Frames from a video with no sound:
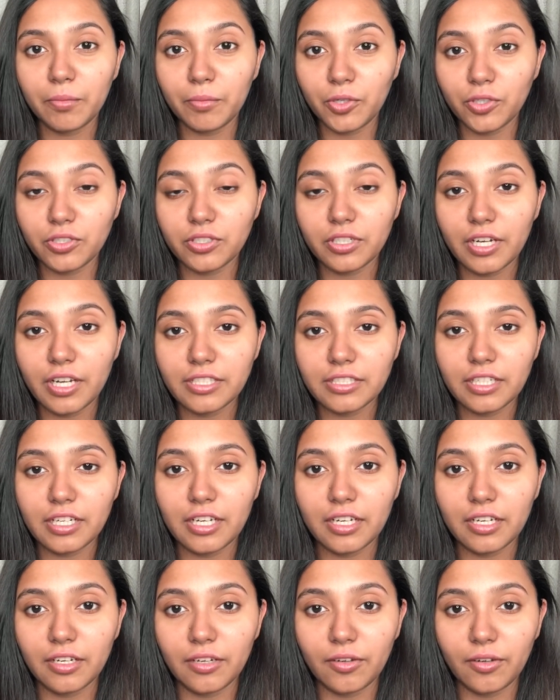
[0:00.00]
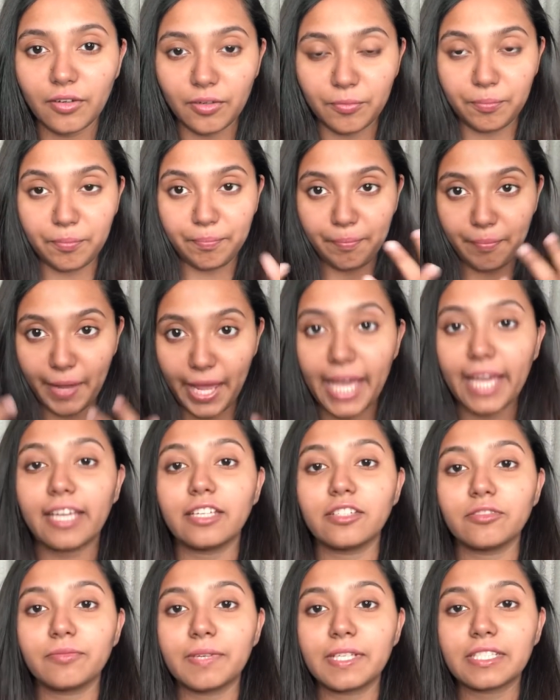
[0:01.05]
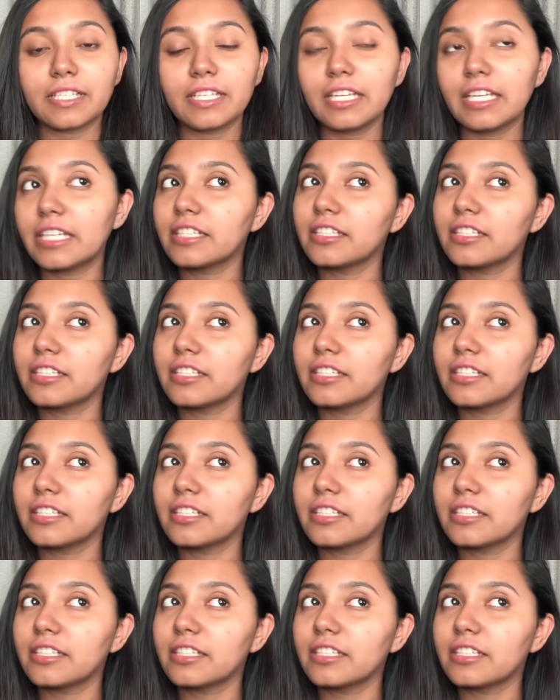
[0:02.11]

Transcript: moisturizer back into my skin.